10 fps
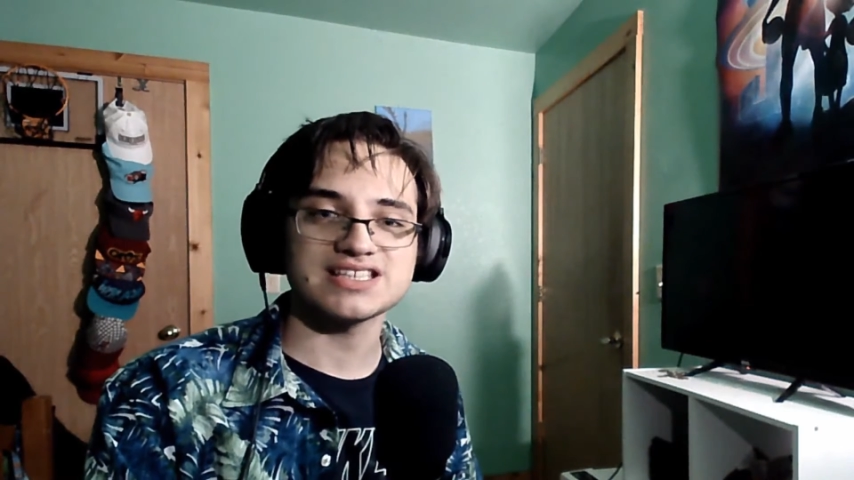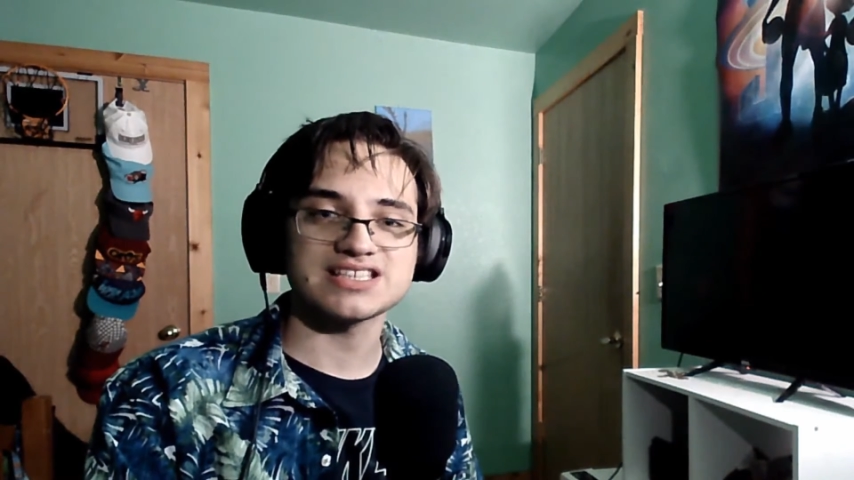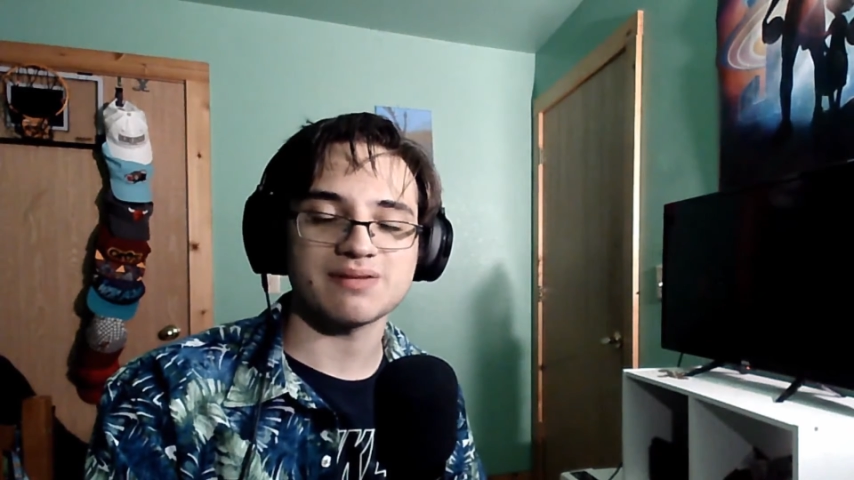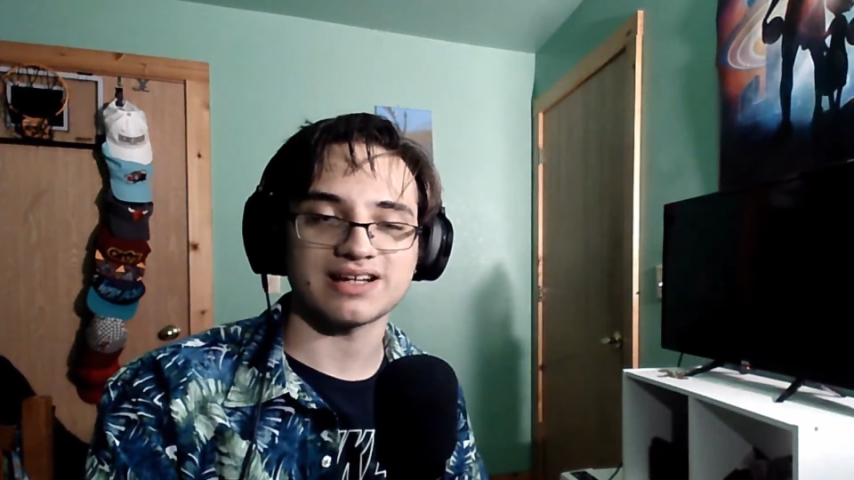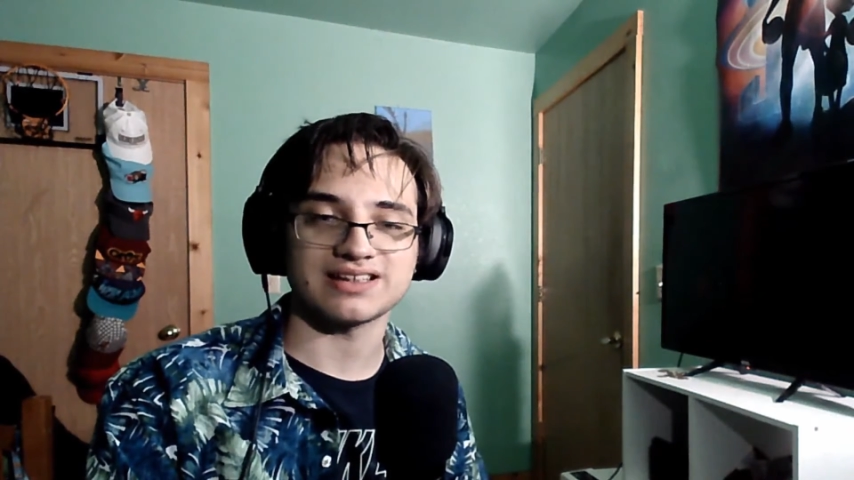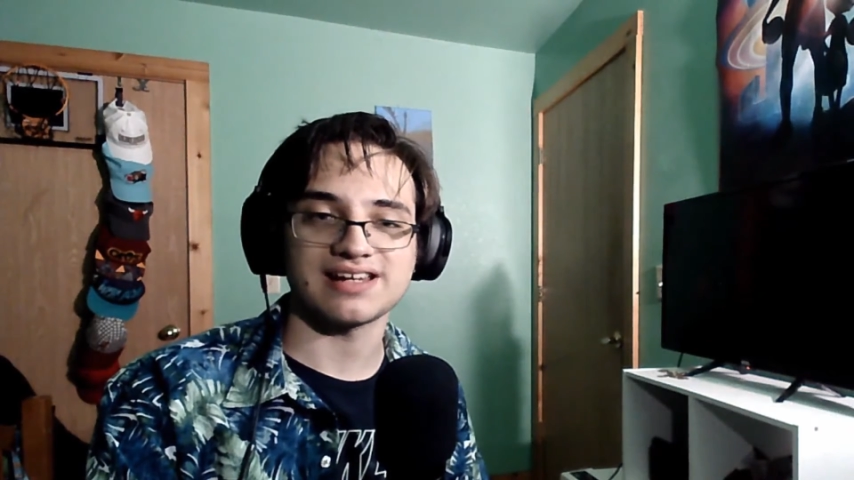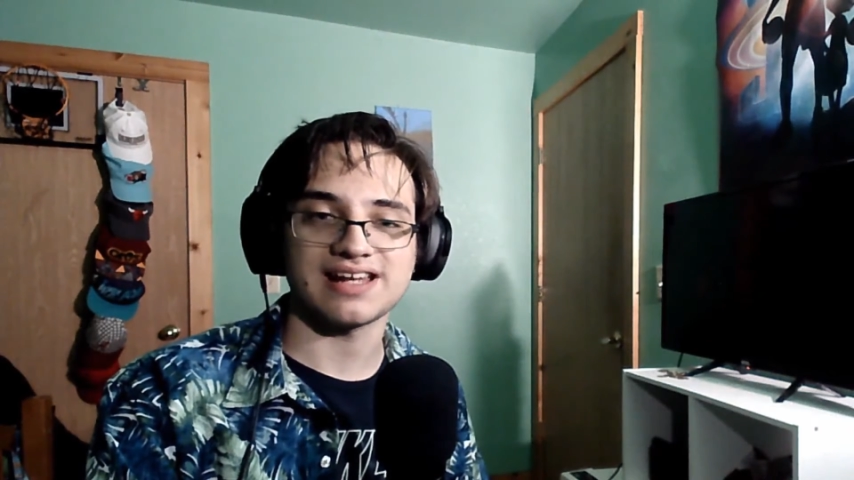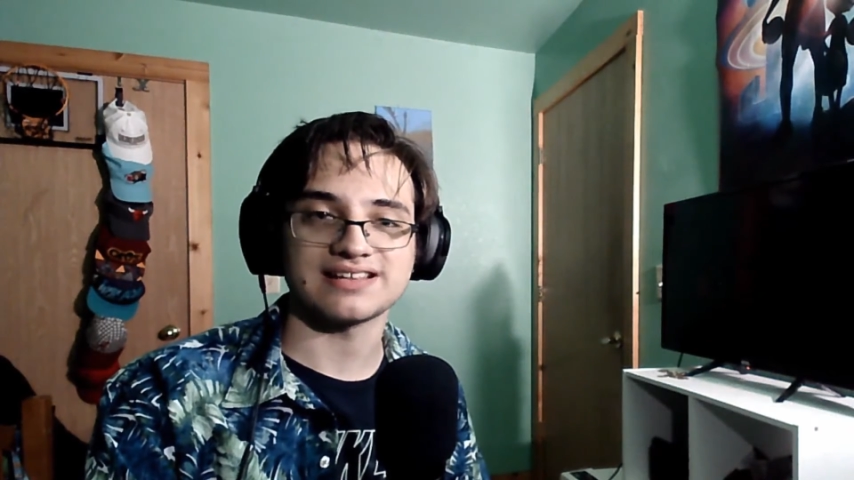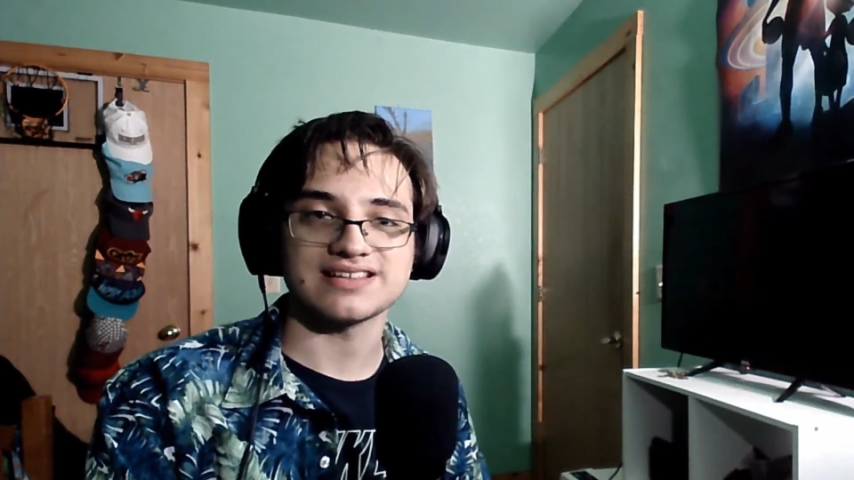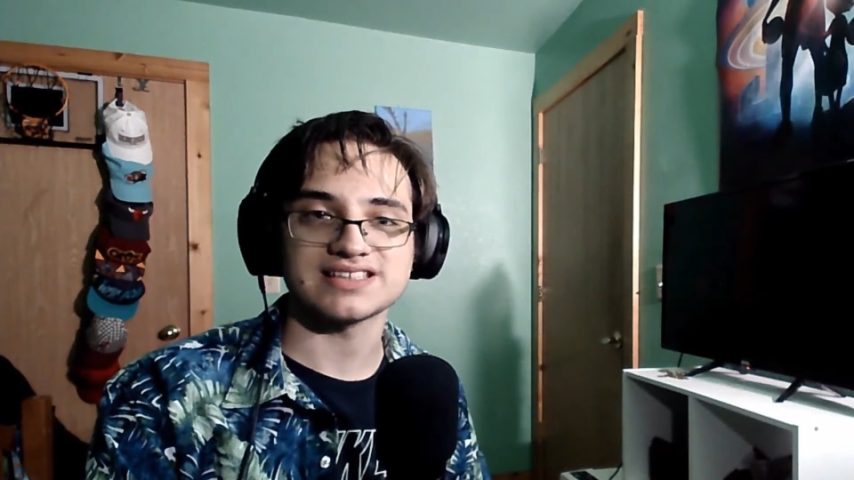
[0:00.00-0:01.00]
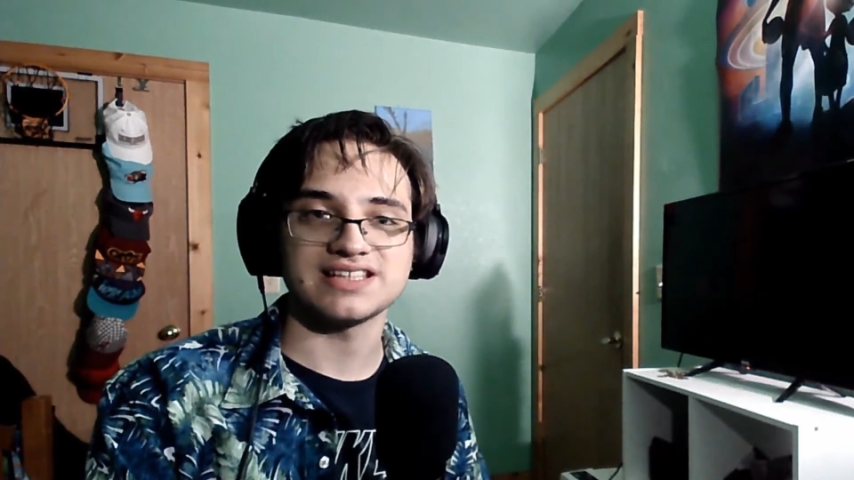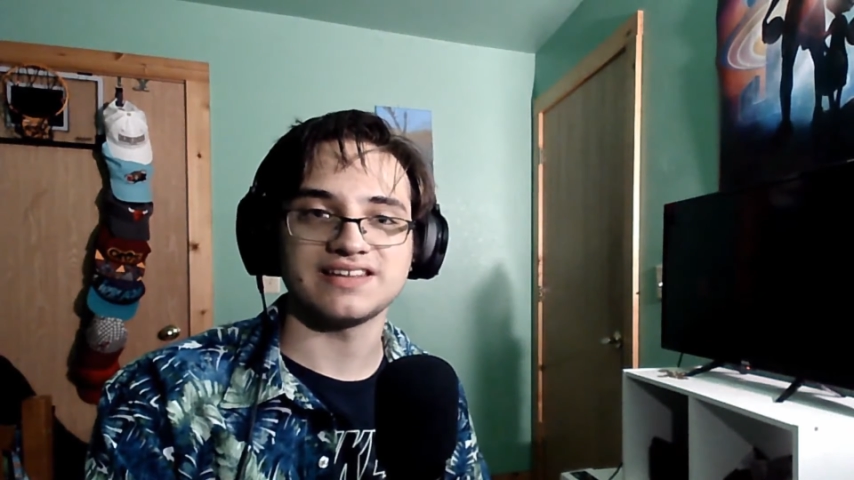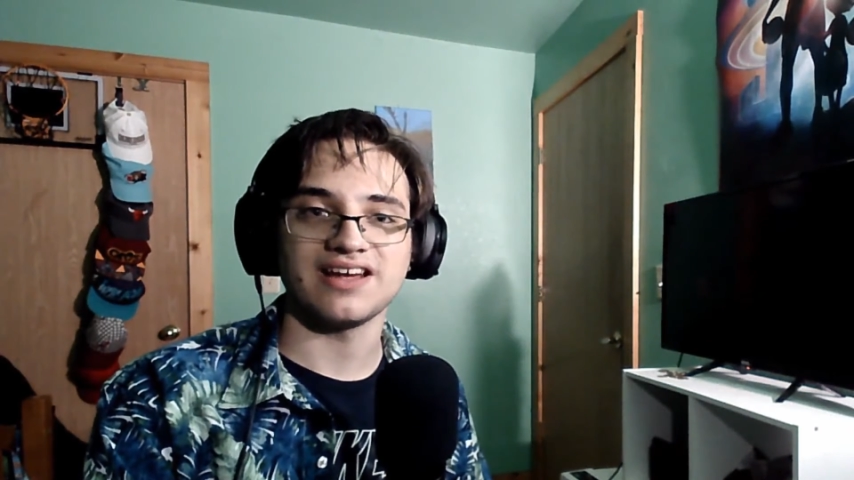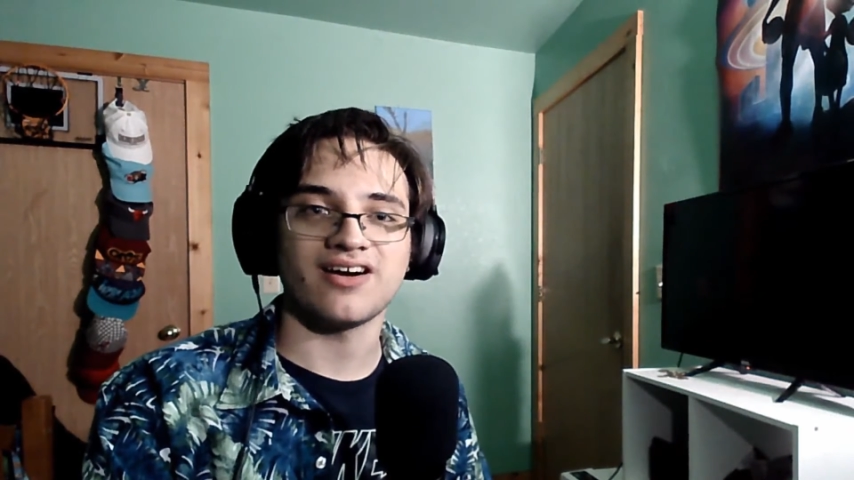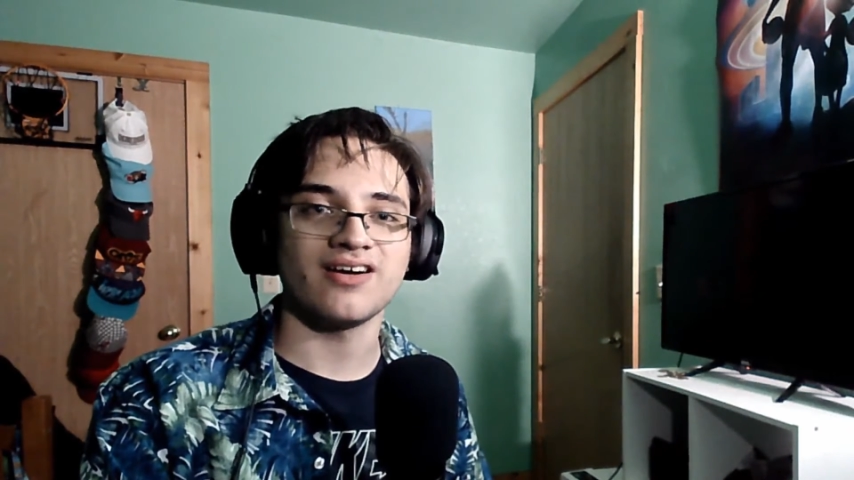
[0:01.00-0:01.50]
inspected got to see
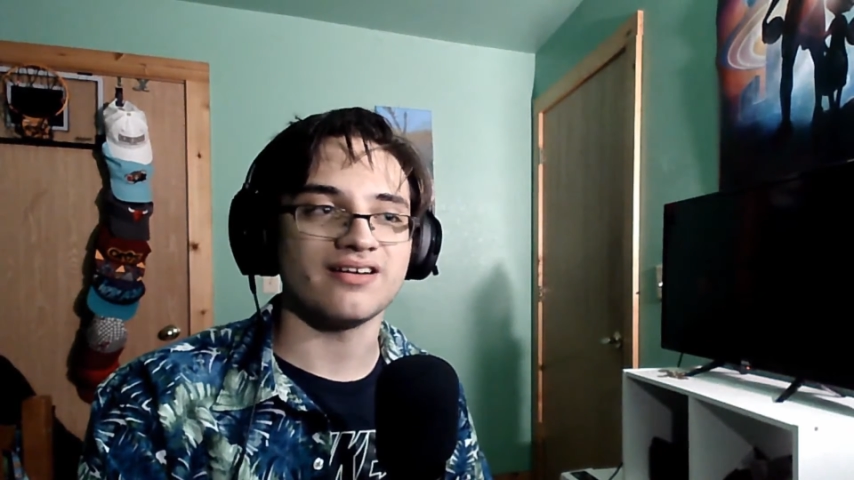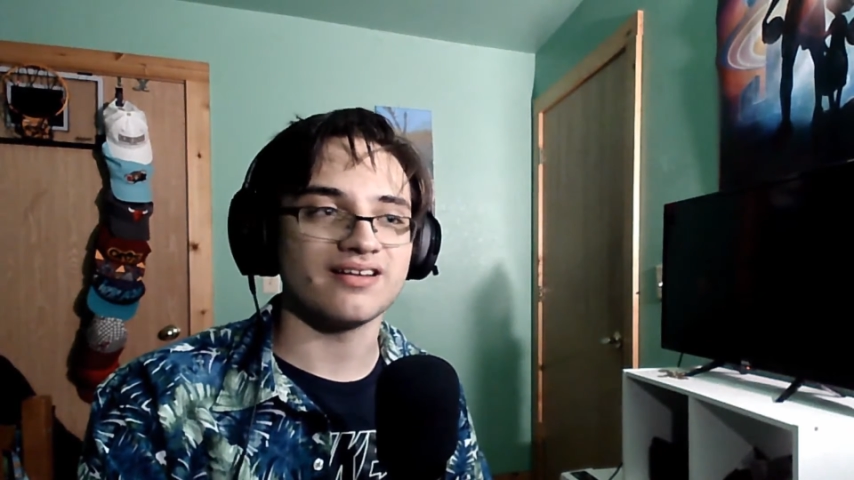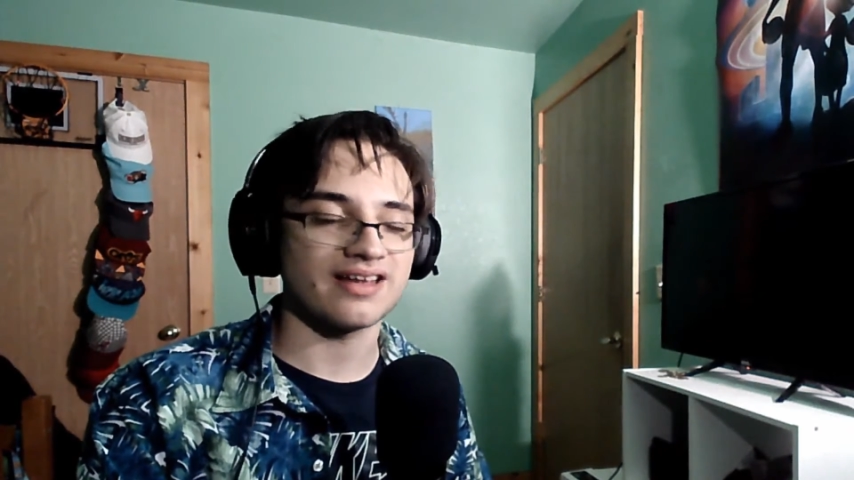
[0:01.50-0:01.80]
the art.